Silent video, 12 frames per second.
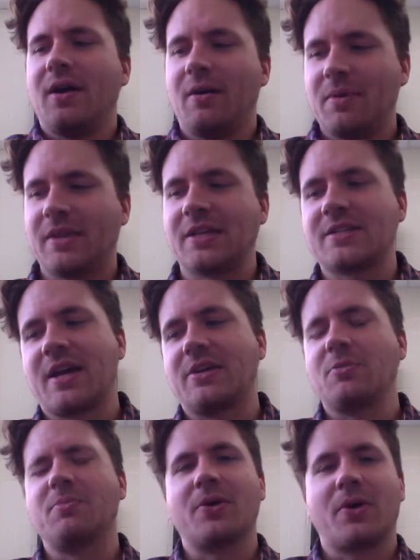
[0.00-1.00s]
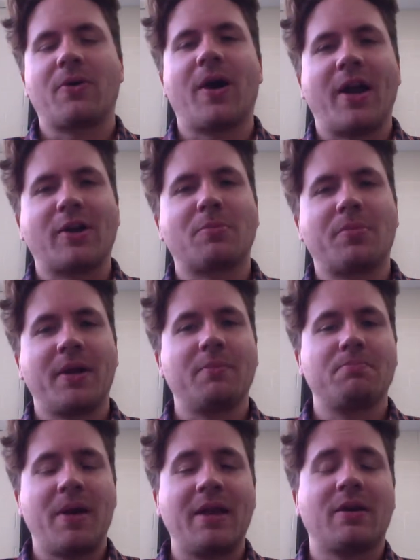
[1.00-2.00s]
But that's kind of your bureaucratic or
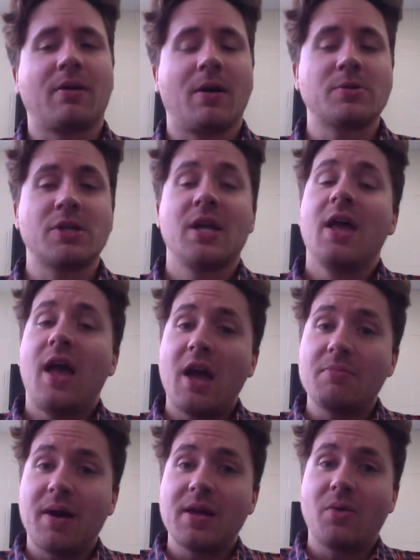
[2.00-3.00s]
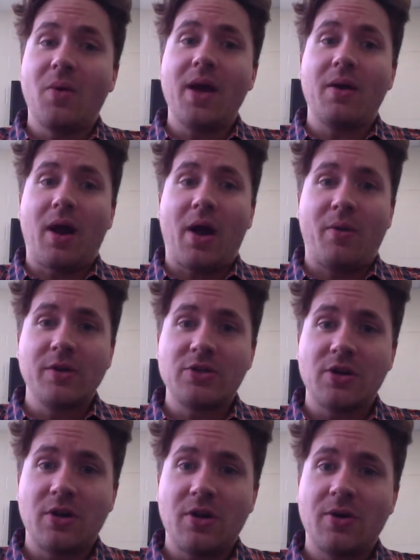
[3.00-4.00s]
petty corruption. And by the way, I want you
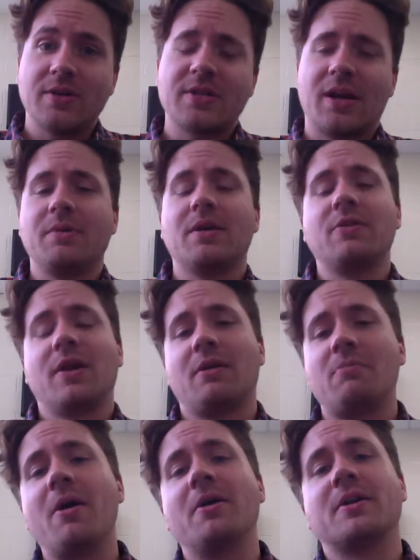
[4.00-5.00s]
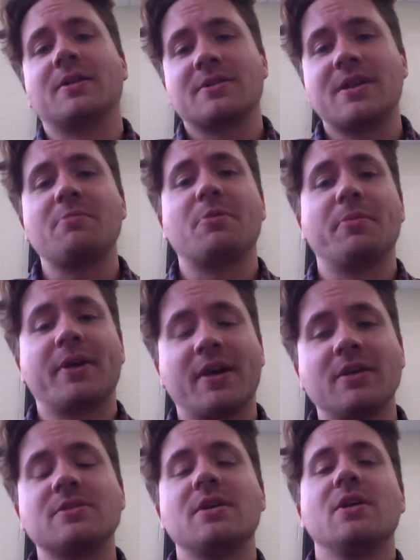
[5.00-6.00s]
to notice that I'm giving an American example,
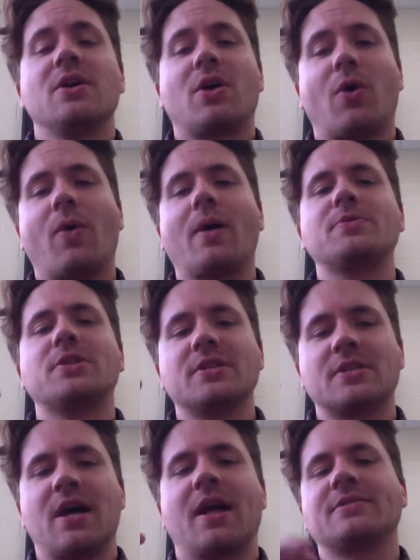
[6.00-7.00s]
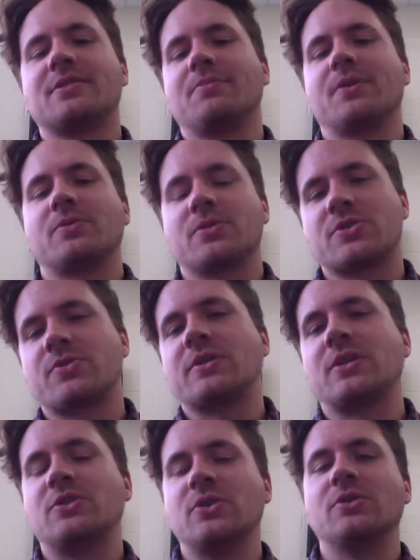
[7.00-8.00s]
because corruption is not something
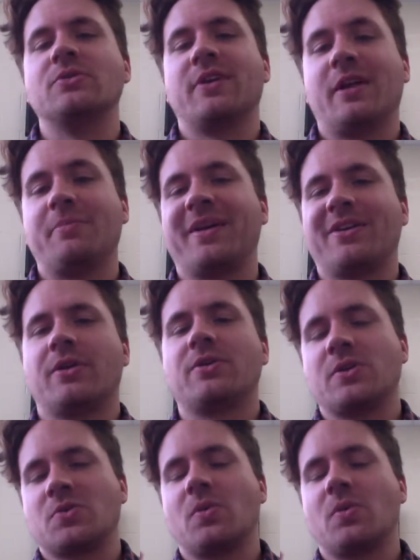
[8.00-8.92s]
restricted to developing countries.